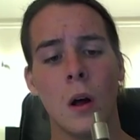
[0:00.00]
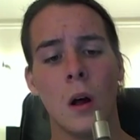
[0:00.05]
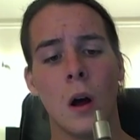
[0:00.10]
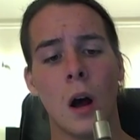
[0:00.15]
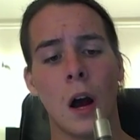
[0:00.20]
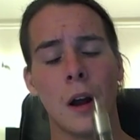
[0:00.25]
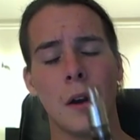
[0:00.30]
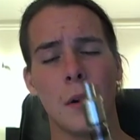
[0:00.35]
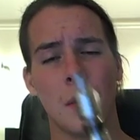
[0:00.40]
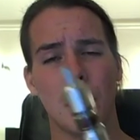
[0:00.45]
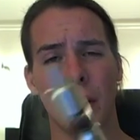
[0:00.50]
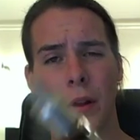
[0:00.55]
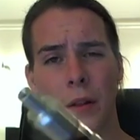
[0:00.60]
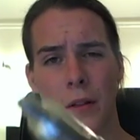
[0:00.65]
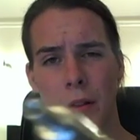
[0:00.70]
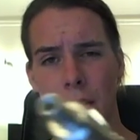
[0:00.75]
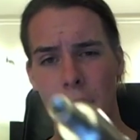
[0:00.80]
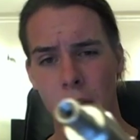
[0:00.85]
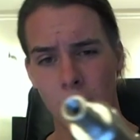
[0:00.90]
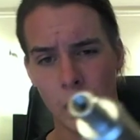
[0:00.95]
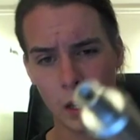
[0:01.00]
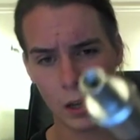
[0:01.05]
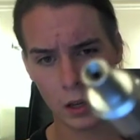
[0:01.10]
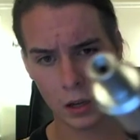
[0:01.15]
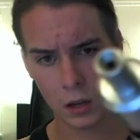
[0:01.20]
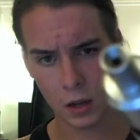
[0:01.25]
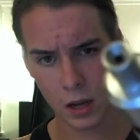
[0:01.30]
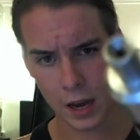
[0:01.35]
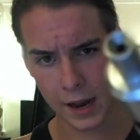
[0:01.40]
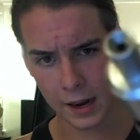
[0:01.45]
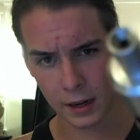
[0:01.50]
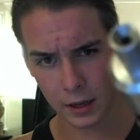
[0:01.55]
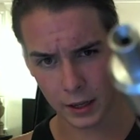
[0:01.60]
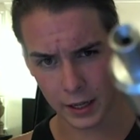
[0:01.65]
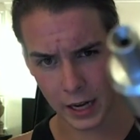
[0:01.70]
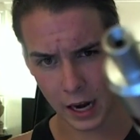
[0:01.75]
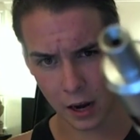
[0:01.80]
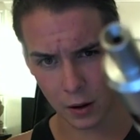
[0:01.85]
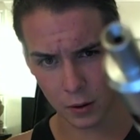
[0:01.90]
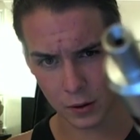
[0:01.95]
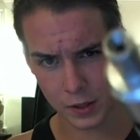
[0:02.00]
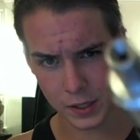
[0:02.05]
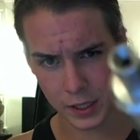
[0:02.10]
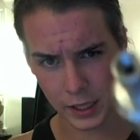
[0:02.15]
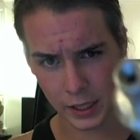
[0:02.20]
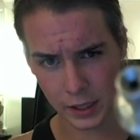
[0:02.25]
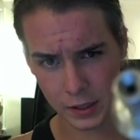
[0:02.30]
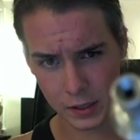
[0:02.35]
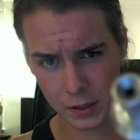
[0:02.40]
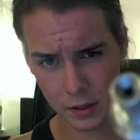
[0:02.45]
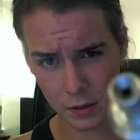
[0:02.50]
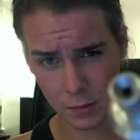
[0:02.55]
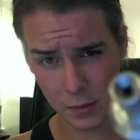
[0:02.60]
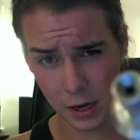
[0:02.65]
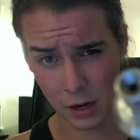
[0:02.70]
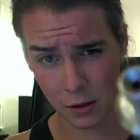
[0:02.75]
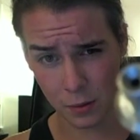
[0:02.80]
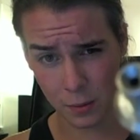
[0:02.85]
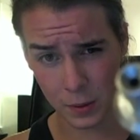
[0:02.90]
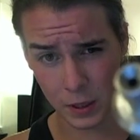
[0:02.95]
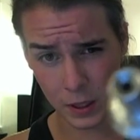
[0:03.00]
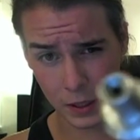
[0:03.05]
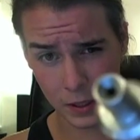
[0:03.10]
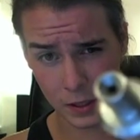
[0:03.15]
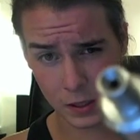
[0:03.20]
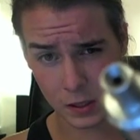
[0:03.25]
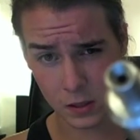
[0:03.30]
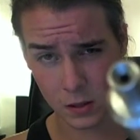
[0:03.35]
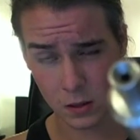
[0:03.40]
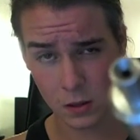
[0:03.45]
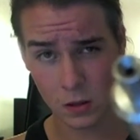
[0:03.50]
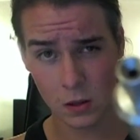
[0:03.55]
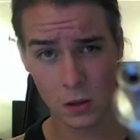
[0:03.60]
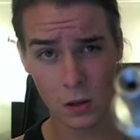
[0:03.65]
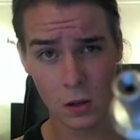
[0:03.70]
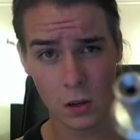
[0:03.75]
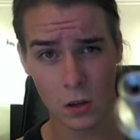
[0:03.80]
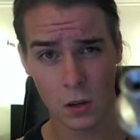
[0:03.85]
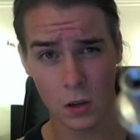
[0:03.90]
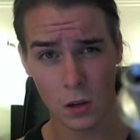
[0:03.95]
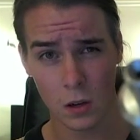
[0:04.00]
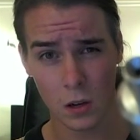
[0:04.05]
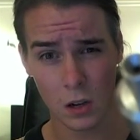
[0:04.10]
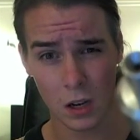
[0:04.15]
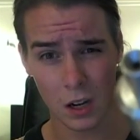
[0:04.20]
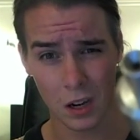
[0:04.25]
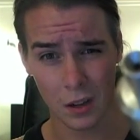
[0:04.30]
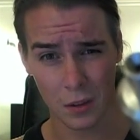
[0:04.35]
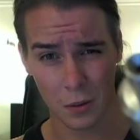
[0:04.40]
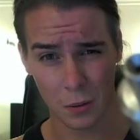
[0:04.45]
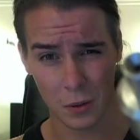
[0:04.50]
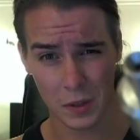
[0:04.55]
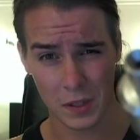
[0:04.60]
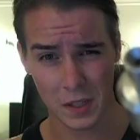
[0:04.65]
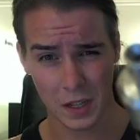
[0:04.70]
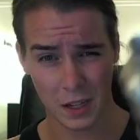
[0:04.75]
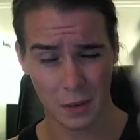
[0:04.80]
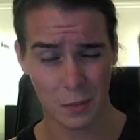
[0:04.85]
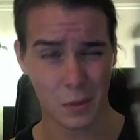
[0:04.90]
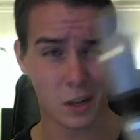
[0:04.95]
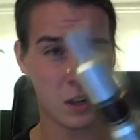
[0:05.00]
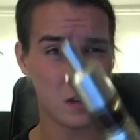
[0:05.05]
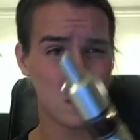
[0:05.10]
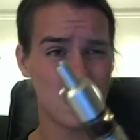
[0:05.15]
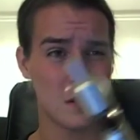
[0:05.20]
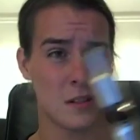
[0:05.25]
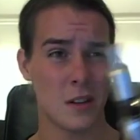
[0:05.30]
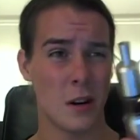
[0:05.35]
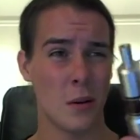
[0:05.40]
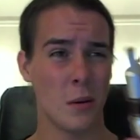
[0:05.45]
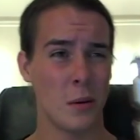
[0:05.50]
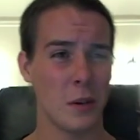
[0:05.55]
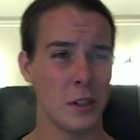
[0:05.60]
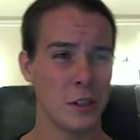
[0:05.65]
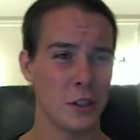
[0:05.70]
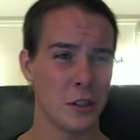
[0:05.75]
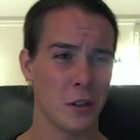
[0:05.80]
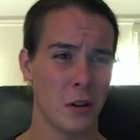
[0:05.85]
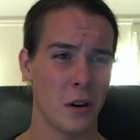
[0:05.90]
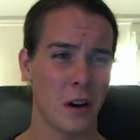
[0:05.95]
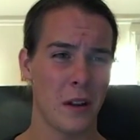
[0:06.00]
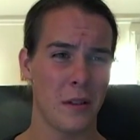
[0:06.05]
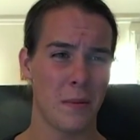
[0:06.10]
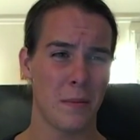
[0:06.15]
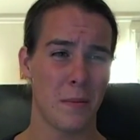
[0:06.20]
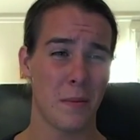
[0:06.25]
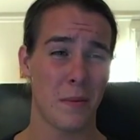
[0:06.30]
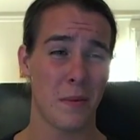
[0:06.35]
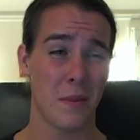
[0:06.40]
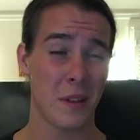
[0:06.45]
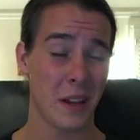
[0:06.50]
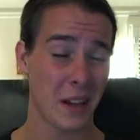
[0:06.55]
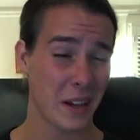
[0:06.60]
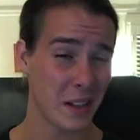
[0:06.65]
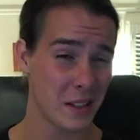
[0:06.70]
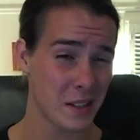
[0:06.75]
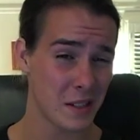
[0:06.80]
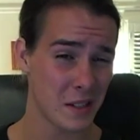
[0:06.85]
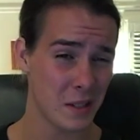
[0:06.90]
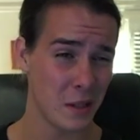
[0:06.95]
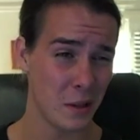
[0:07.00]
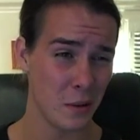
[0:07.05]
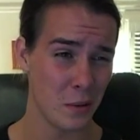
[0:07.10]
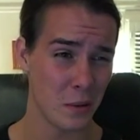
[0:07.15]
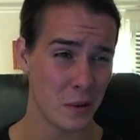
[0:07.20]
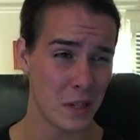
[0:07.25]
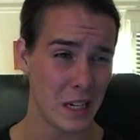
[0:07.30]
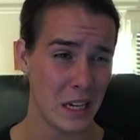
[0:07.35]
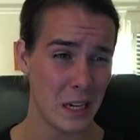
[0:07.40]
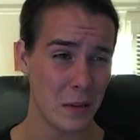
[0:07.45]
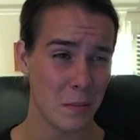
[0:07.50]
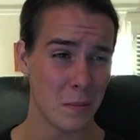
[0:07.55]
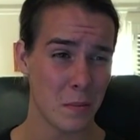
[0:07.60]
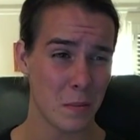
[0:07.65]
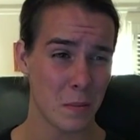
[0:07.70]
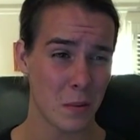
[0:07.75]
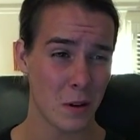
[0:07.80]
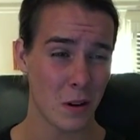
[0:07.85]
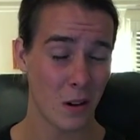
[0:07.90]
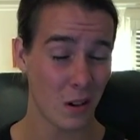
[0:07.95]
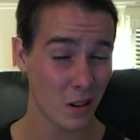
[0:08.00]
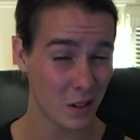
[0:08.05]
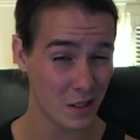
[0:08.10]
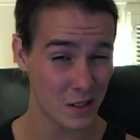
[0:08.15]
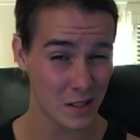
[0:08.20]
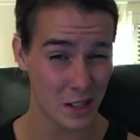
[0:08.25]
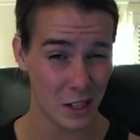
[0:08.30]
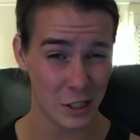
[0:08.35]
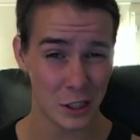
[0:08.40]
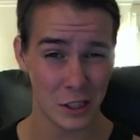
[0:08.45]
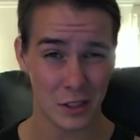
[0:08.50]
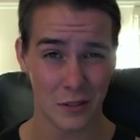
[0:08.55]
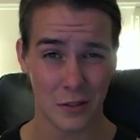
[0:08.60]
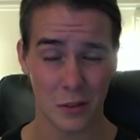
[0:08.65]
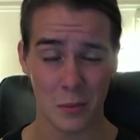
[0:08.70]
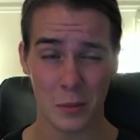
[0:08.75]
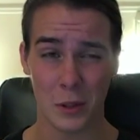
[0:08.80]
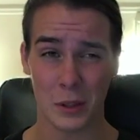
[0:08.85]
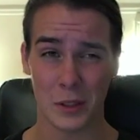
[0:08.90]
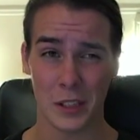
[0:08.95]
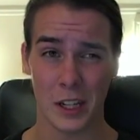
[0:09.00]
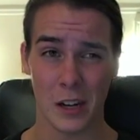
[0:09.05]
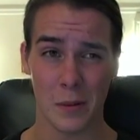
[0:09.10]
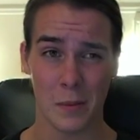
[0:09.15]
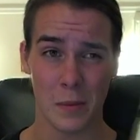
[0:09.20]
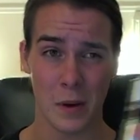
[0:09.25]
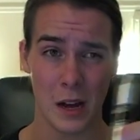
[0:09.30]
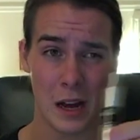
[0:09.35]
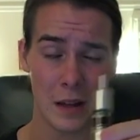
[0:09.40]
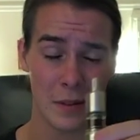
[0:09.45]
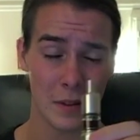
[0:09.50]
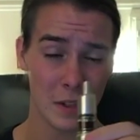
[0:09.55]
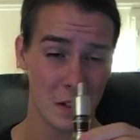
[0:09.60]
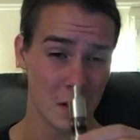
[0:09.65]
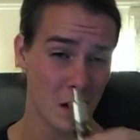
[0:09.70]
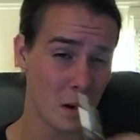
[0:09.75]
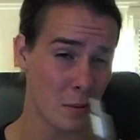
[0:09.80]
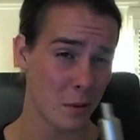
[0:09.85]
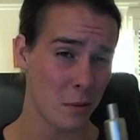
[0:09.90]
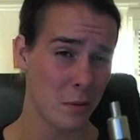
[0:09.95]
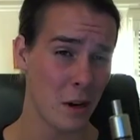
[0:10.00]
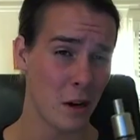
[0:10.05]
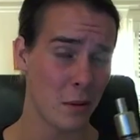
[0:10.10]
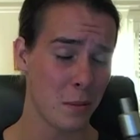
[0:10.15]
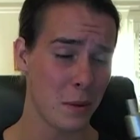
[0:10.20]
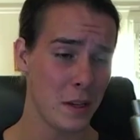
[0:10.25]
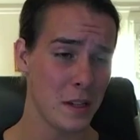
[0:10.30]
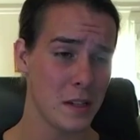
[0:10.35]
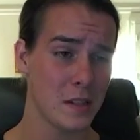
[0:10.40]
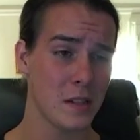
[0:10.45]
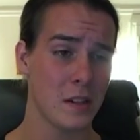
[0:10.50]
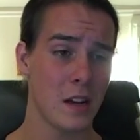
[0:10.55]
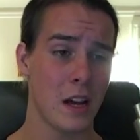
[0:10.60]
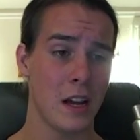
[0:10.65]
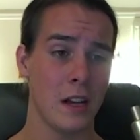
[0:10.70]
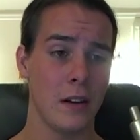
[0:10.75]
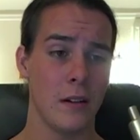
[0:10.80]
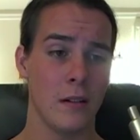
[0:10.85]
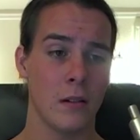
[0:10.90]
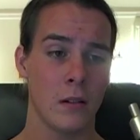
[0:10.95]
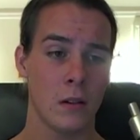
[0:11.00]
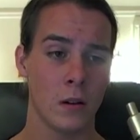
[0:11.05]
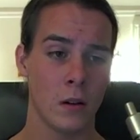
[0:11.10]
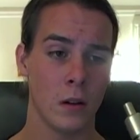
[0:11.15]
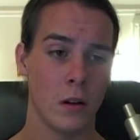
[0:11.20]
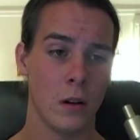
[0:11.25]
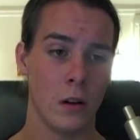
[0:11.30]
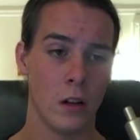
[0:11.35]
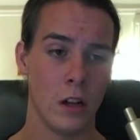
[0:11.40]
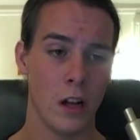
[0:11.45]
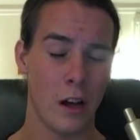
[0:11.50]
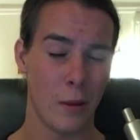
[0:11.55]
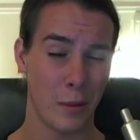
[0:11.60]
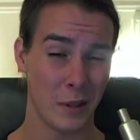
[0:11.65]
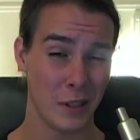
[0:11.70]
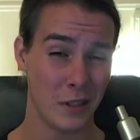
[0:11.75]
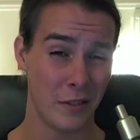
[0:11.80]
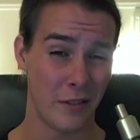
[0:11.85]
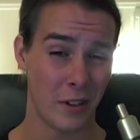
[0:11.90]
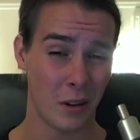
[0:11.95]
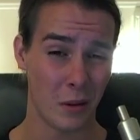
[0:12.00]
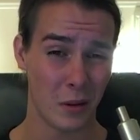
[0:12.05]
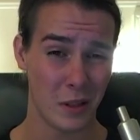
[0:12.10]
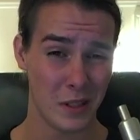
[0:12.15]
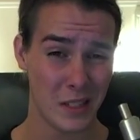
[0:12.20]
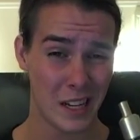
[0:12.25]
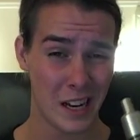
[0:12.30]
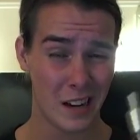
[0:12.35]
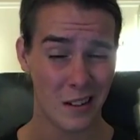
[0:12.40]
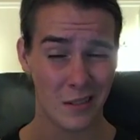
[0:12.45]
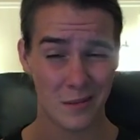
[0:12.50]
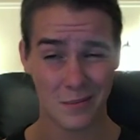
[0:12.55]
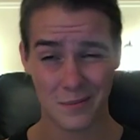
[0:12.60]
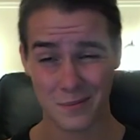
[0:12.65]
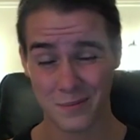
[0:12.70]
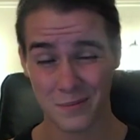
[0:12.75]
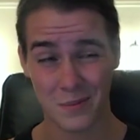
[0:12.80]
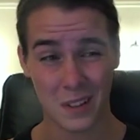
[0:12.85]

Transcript: I know that they added a countersink to the mouthpiece. The reasoning I'm not totally sure. I think it's to keep condensation from building up at the top of the mouthpiece and helping to funnel it down.